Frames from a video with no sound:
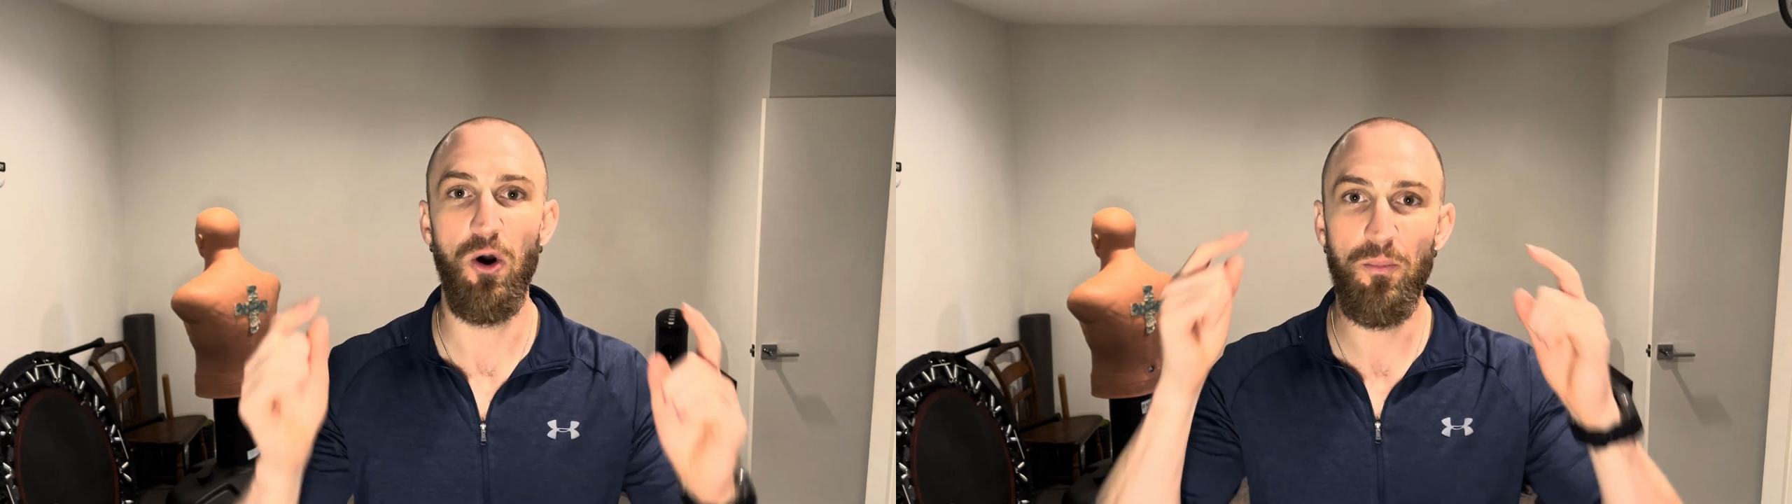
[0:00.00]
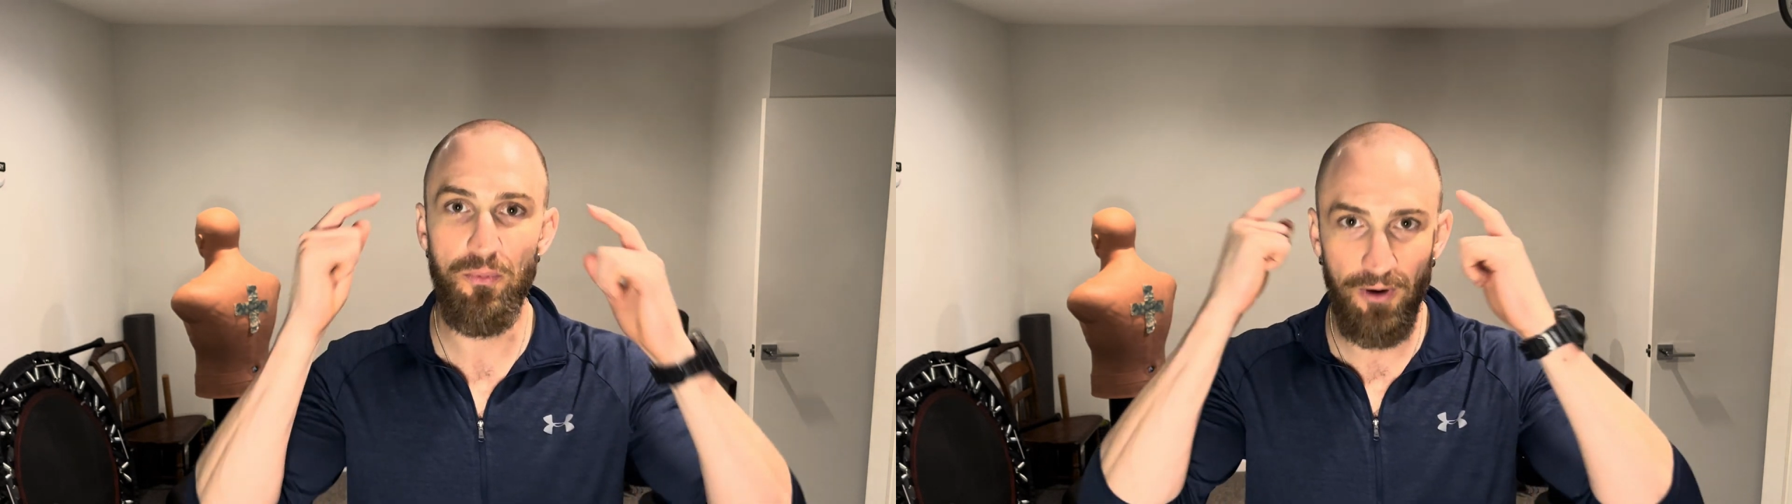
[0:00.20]

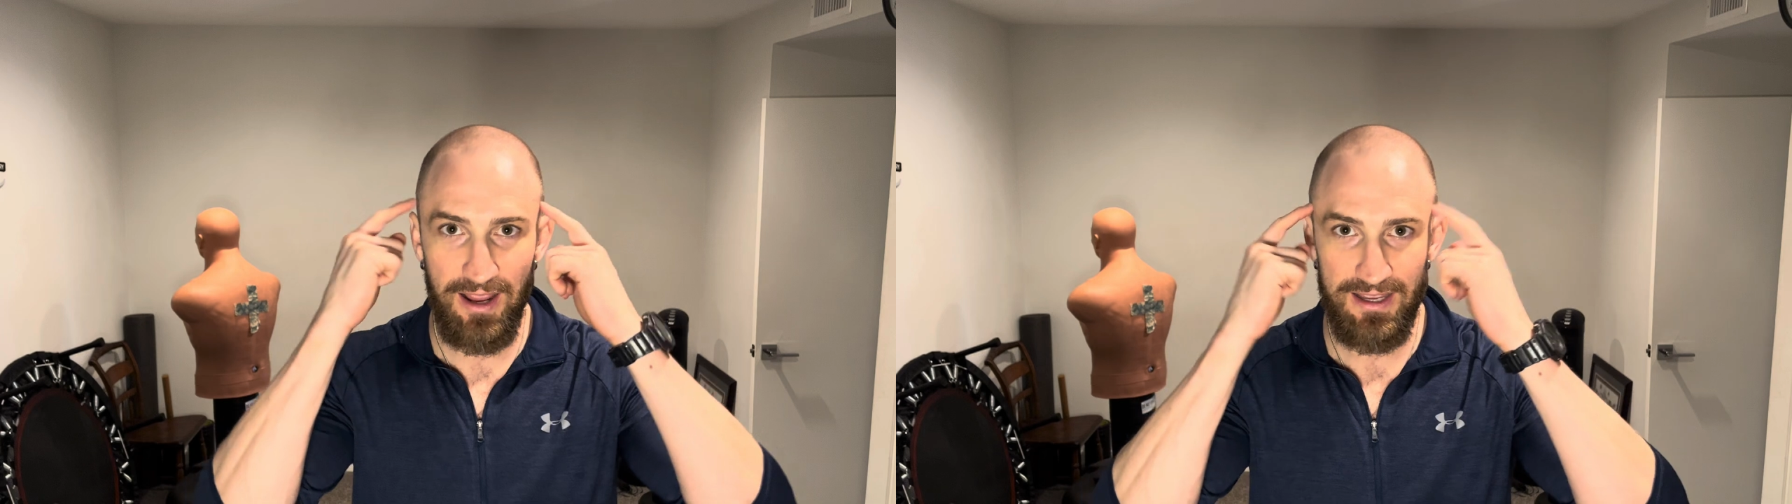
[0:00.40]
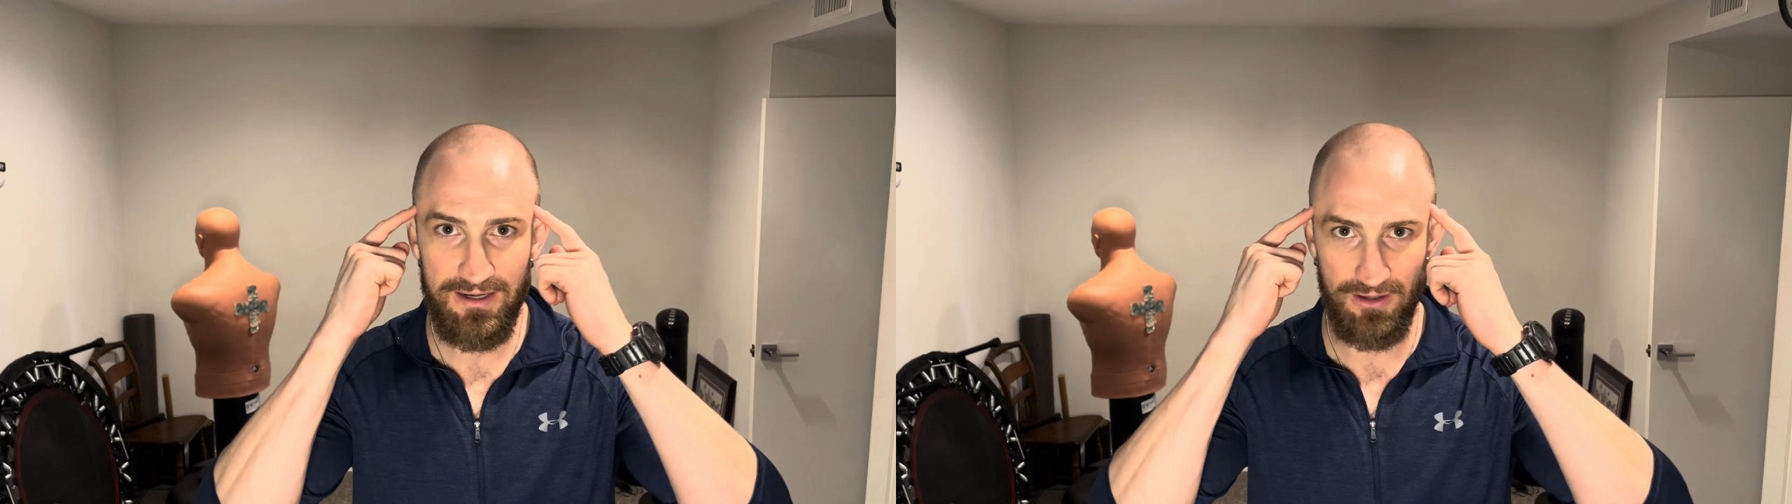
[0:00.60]

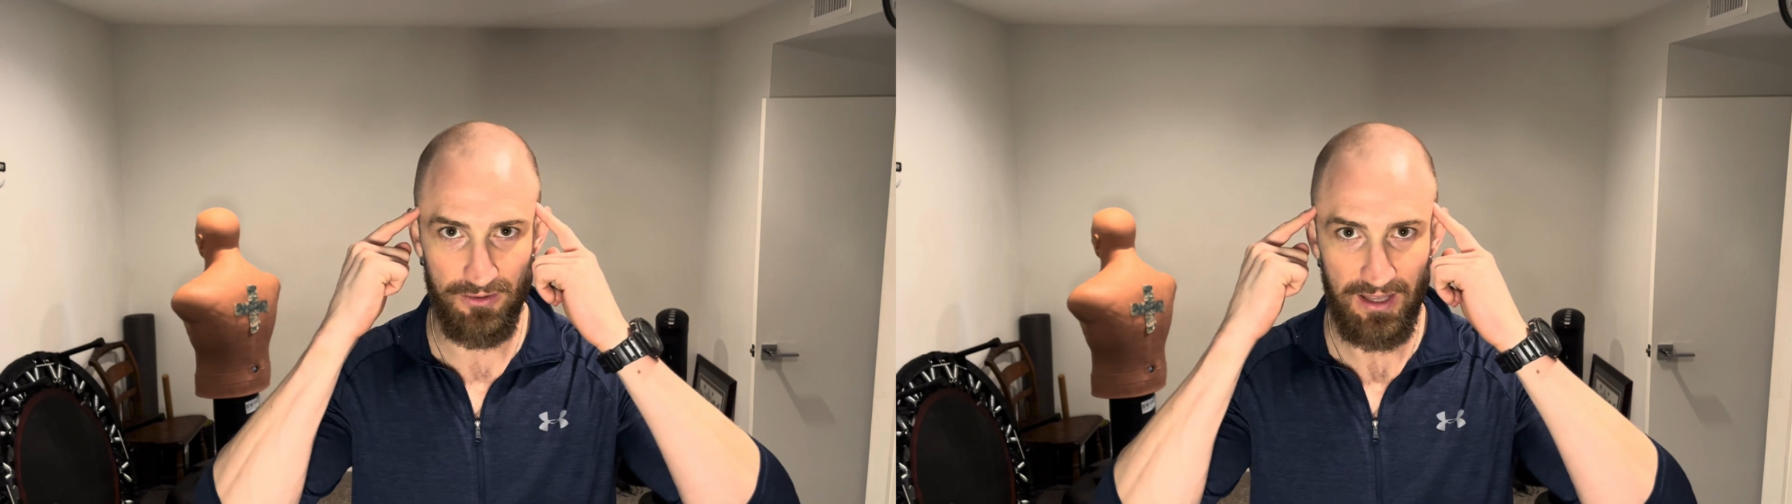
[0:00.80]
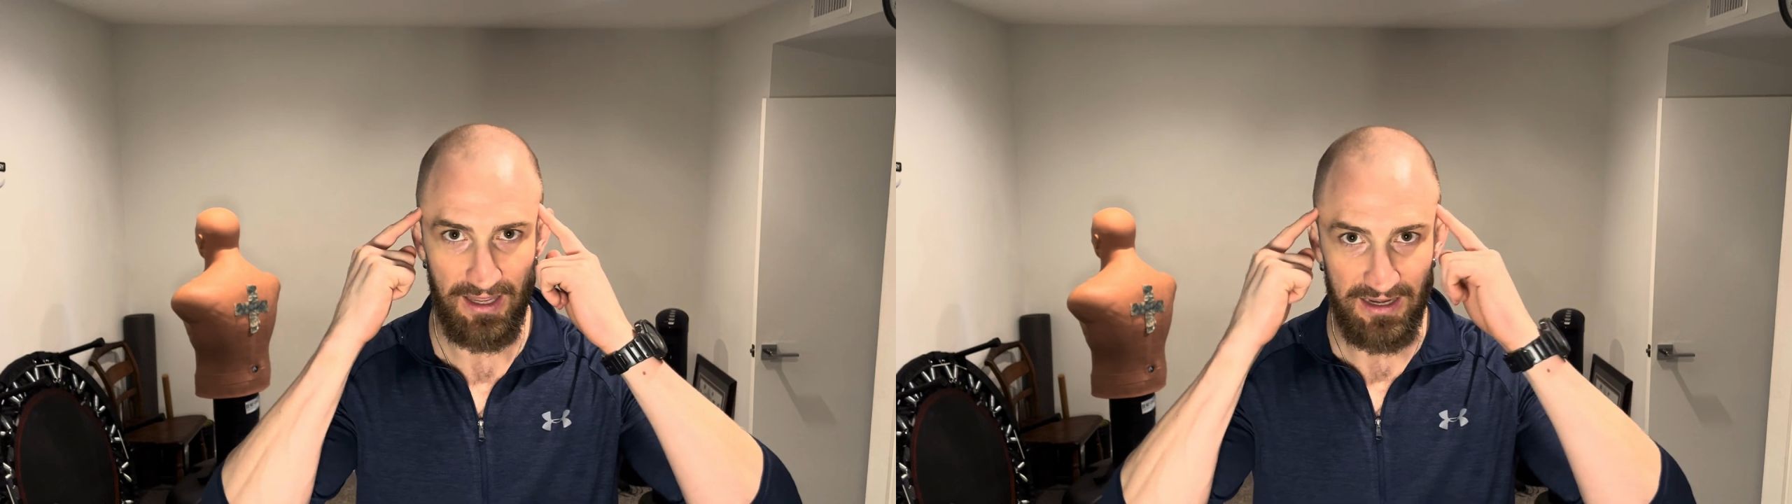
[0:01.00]
brain, no
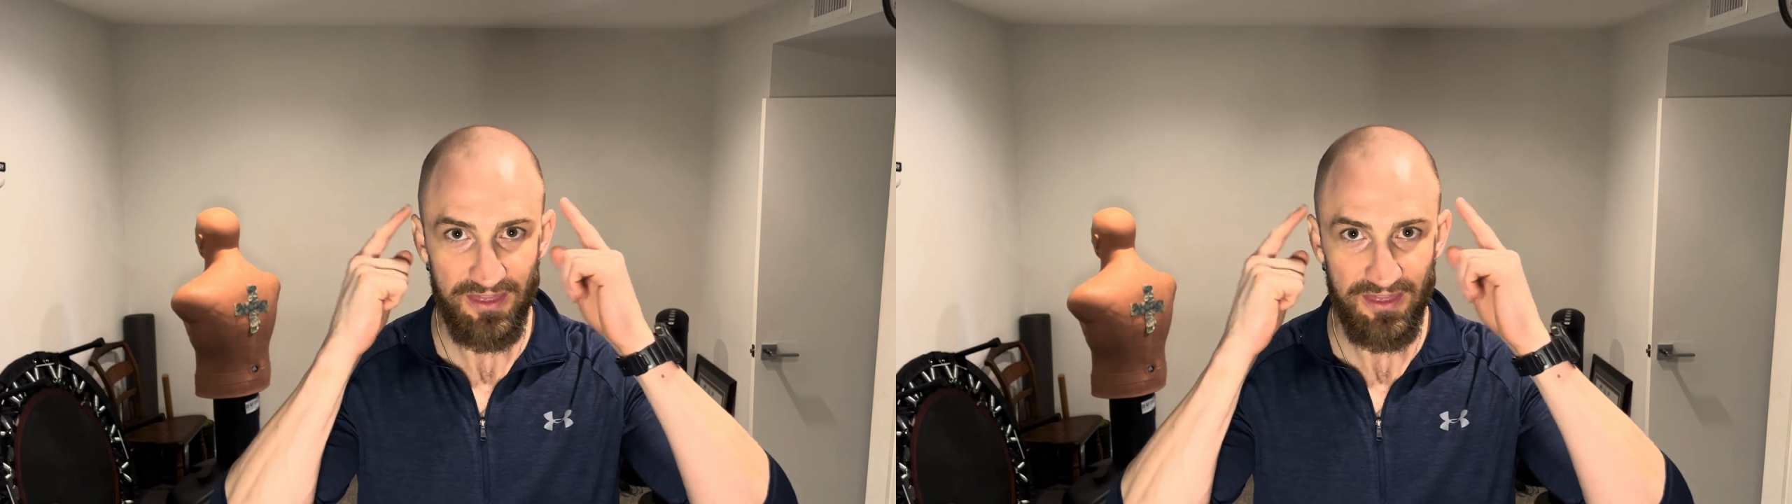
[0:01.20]
gain.